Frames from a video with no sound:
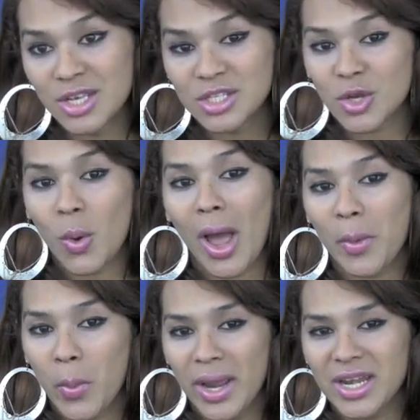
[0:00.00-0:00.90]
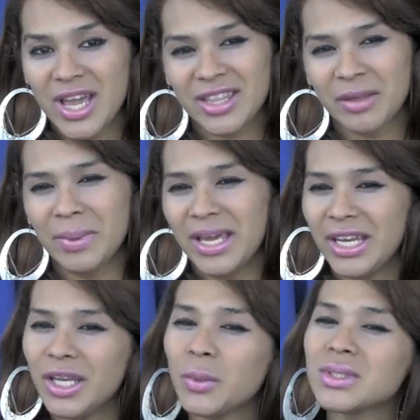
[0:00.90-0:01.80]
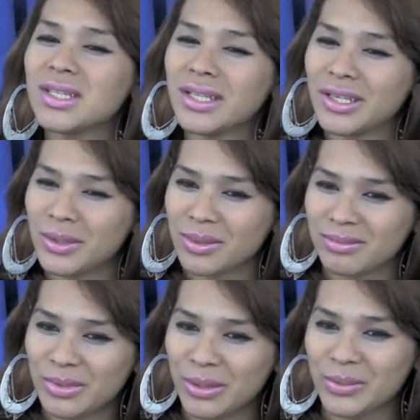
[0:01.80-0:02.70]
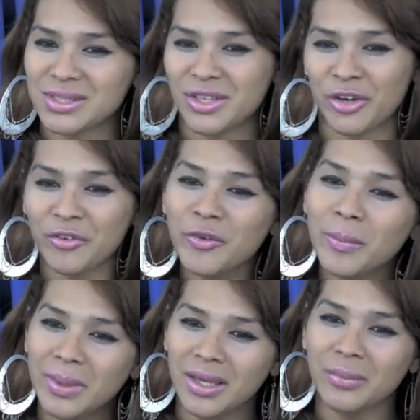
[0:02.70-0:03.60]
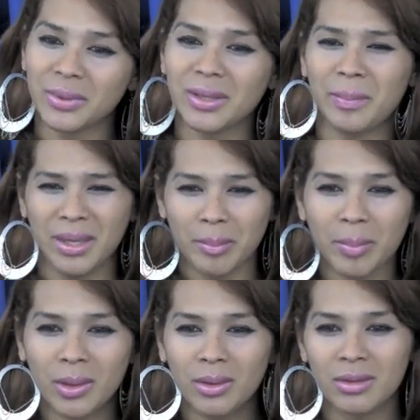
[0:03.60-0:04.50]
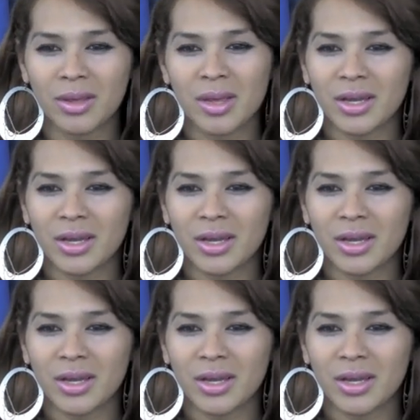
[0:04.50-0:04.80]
So I went. In the beginning, it was a little, you know, scared for me with the people,